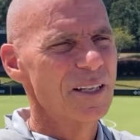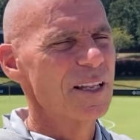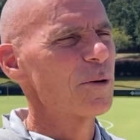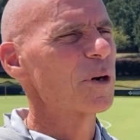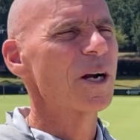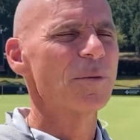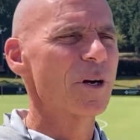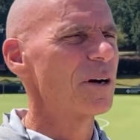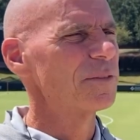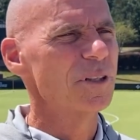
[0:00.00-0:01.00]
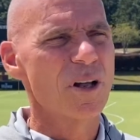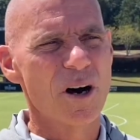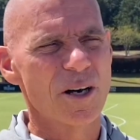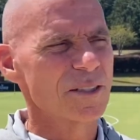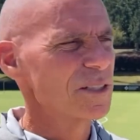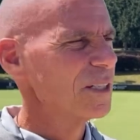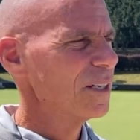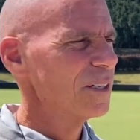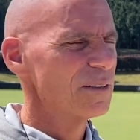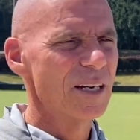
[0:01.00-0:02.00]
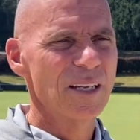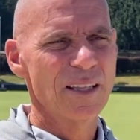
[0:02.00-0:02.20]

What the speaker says: They were coming off a loss, right?